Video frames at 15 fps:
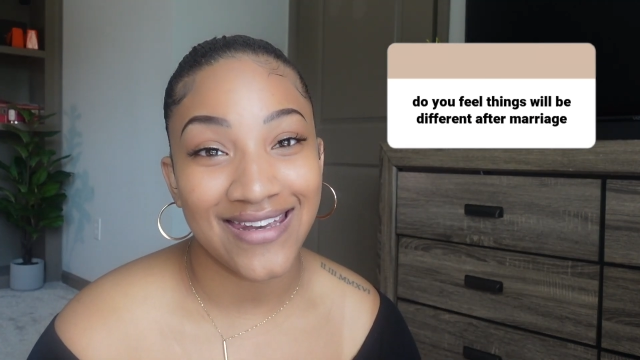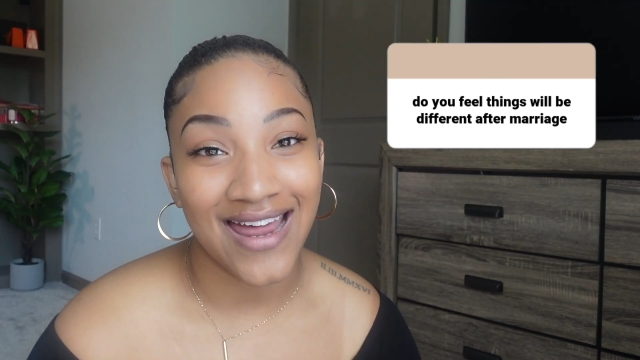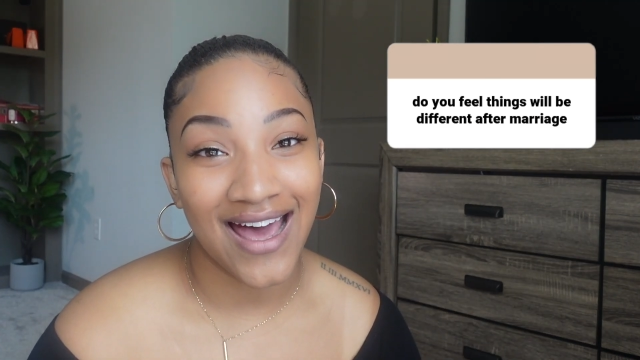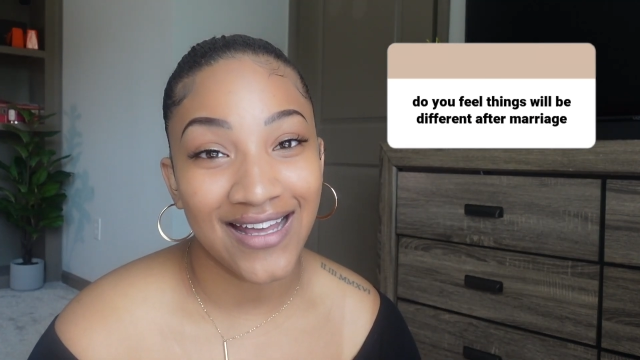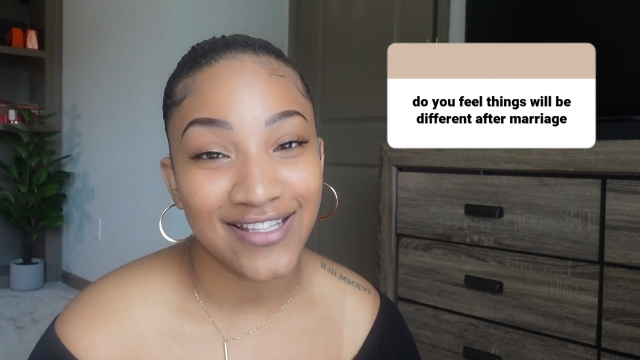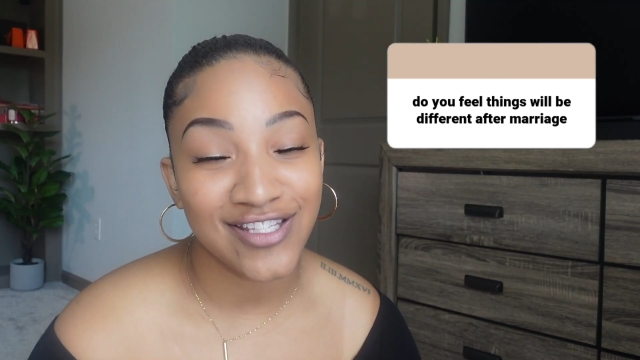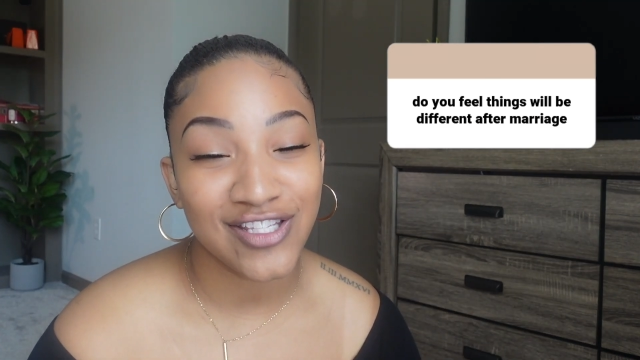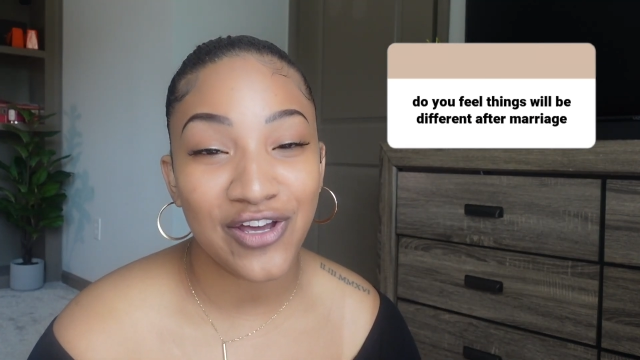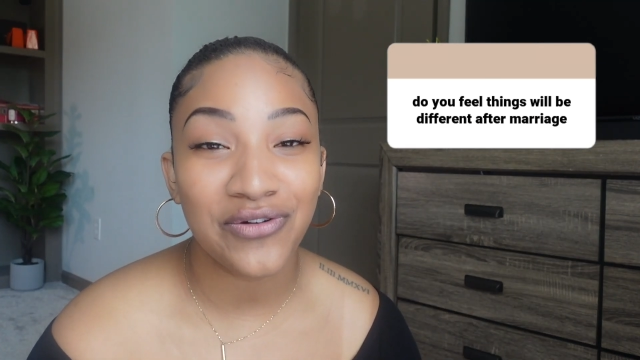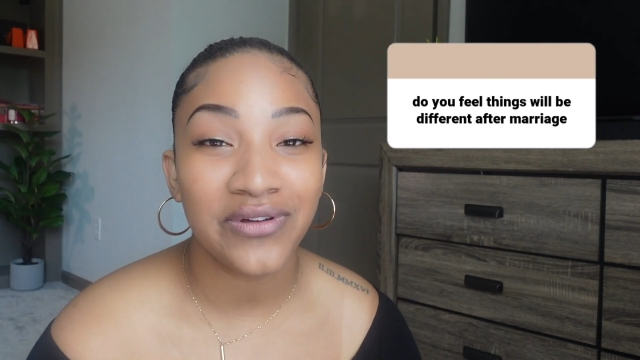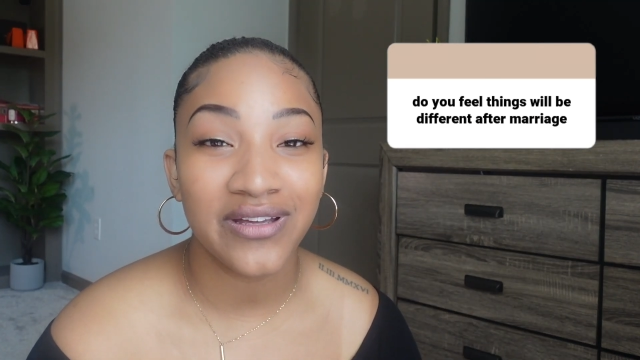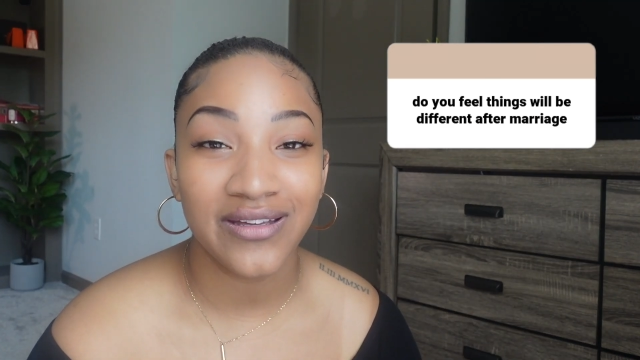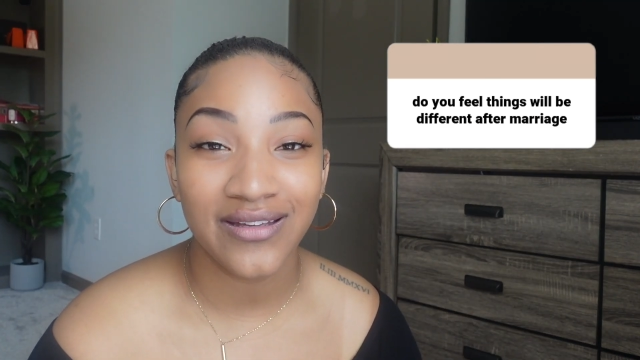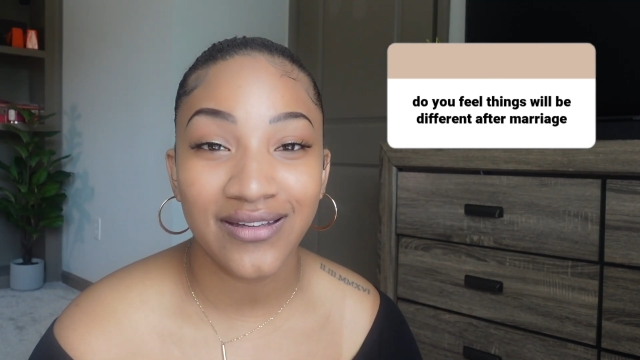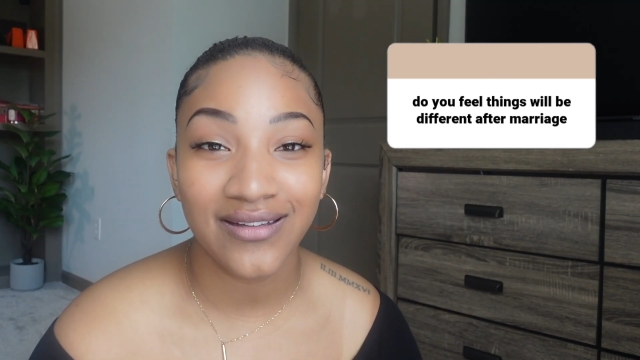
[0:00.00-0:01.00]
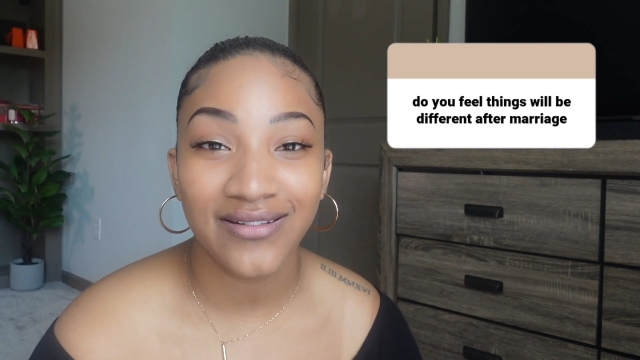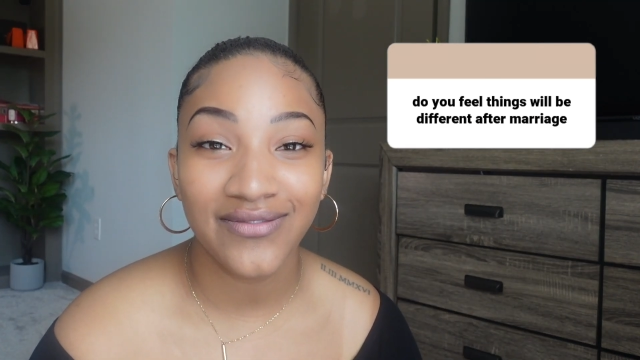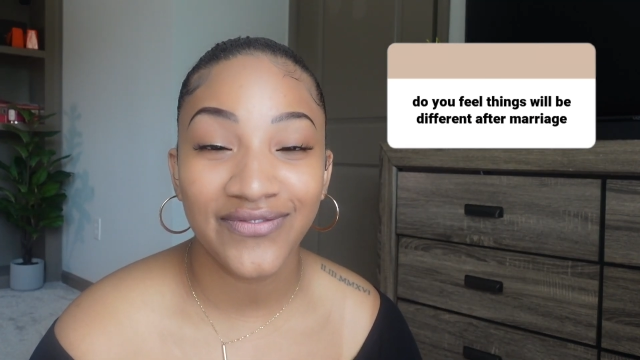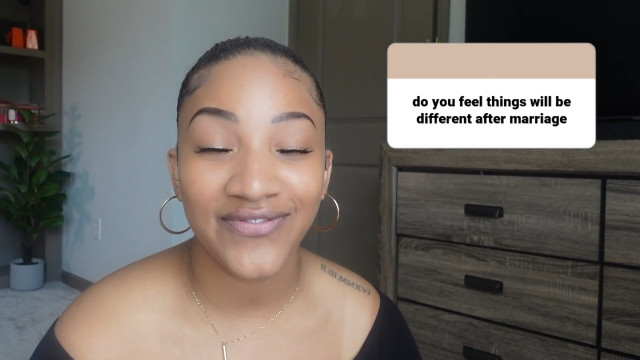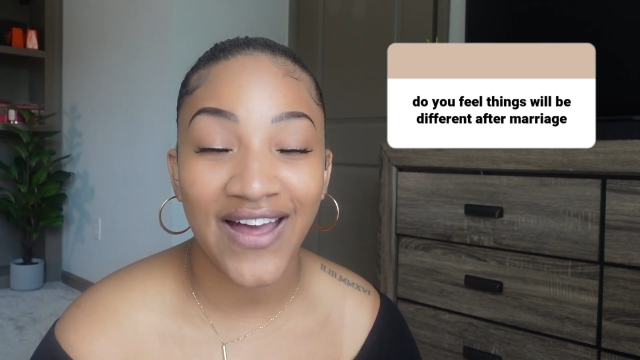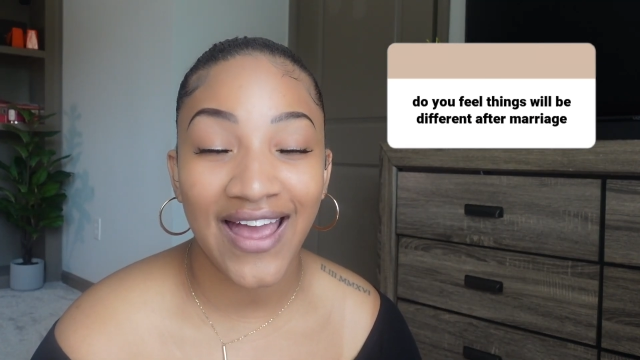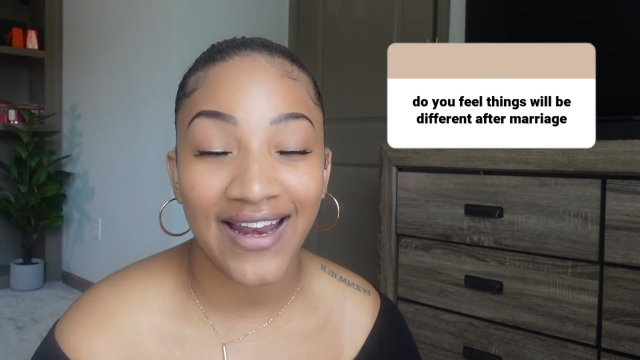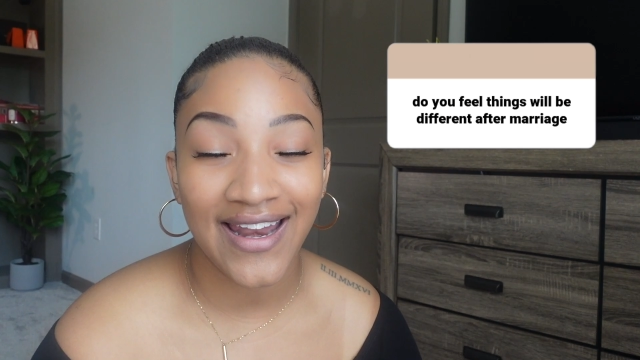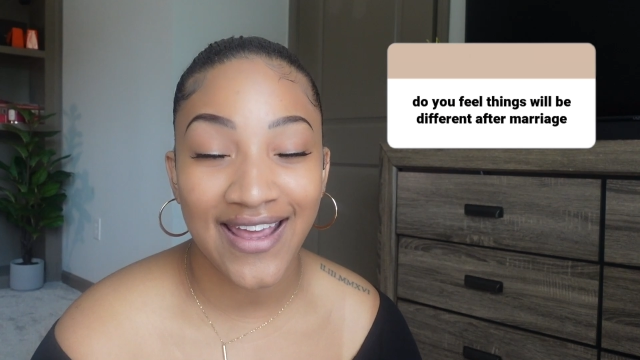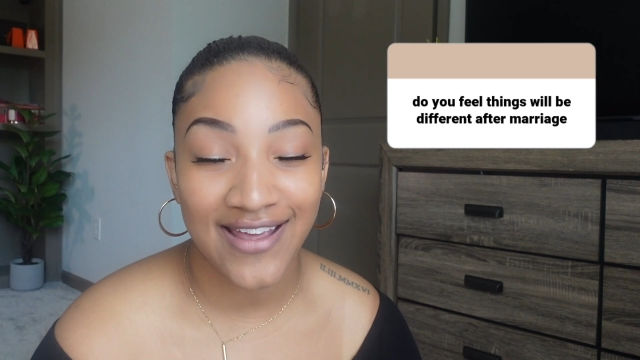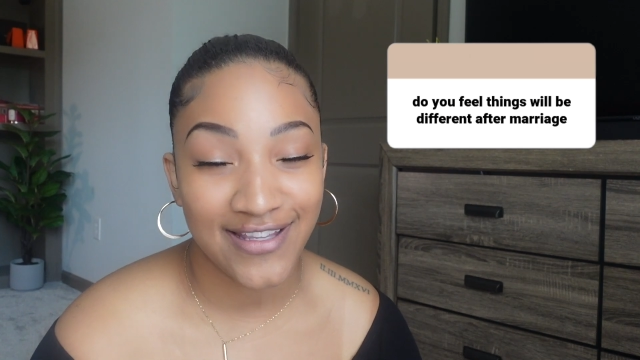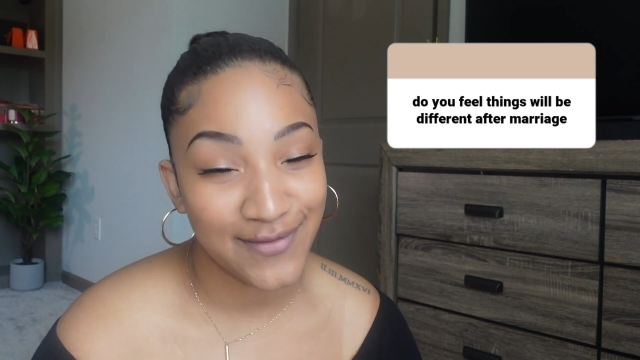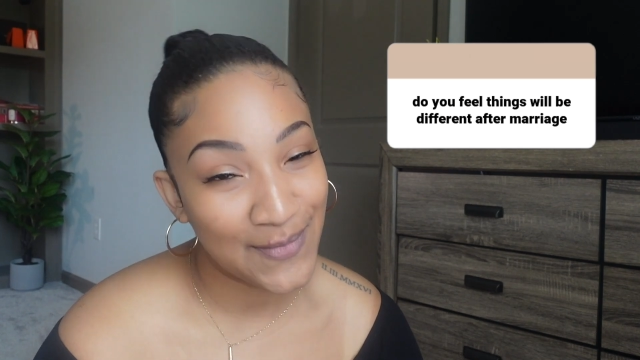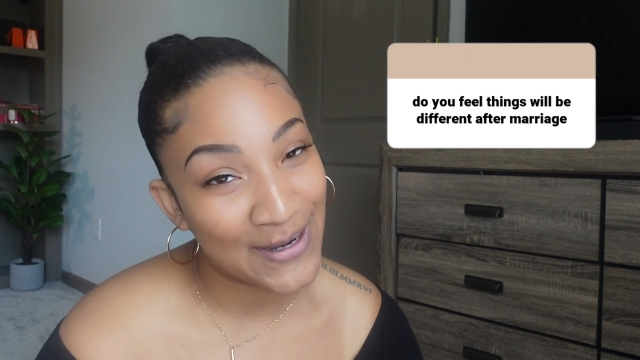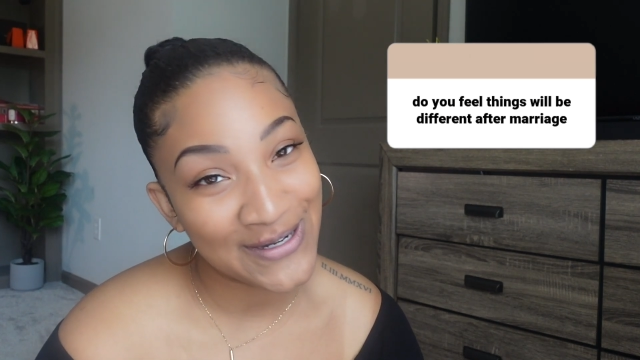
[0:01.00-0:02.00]
not so good
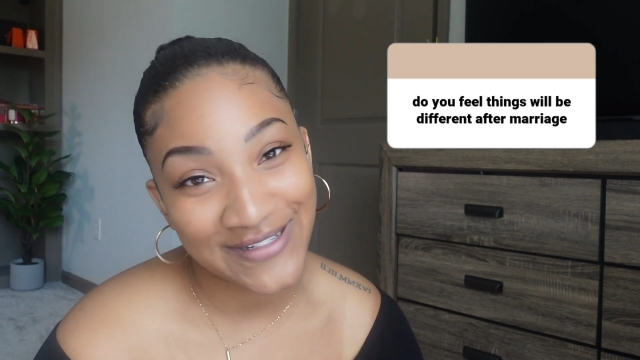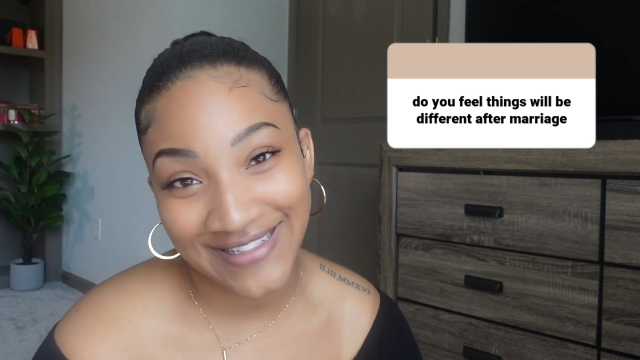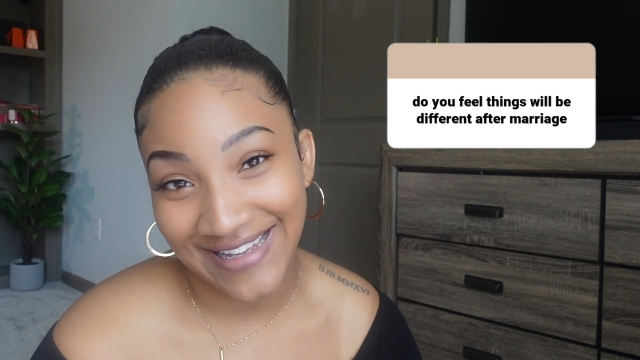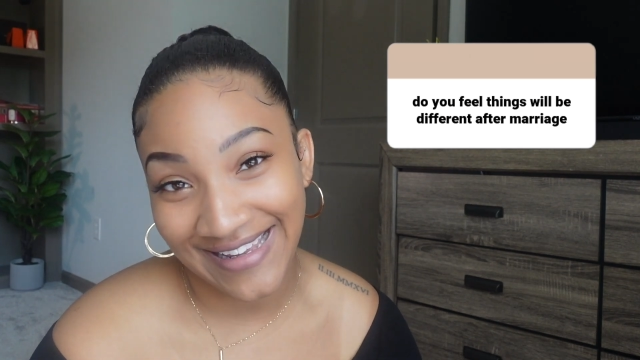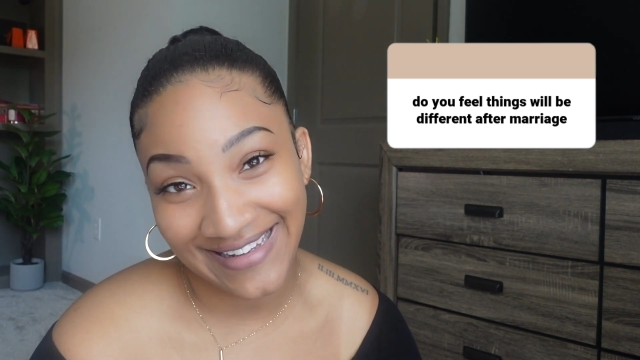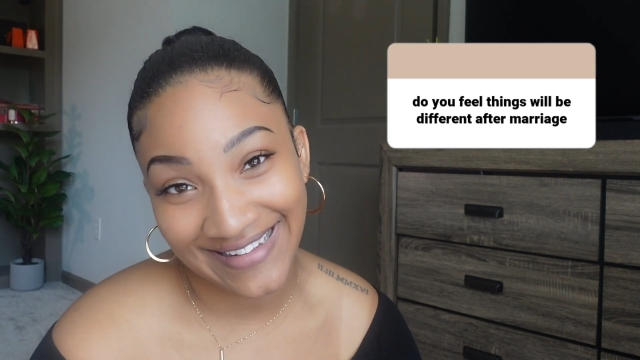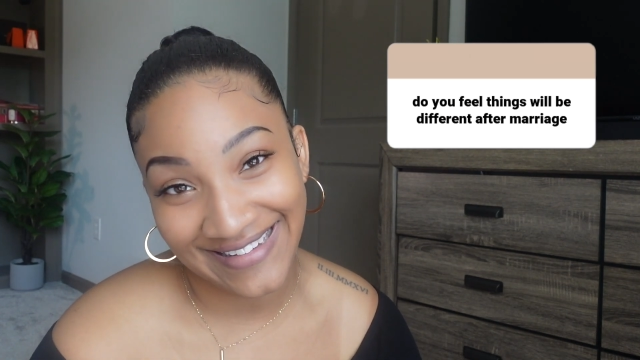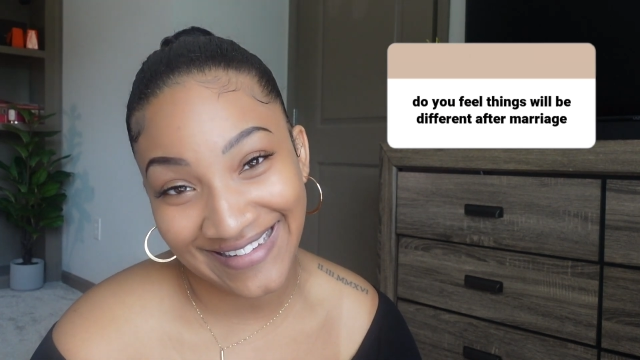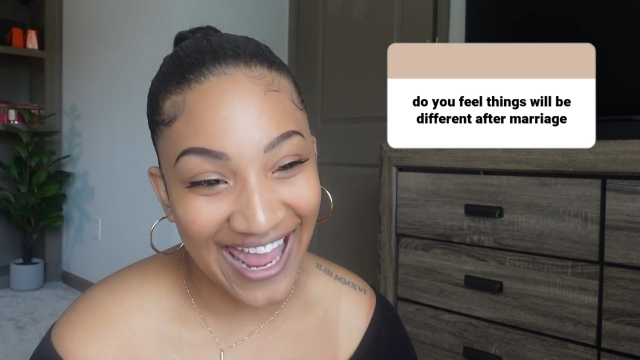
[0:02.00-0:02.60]
finance person,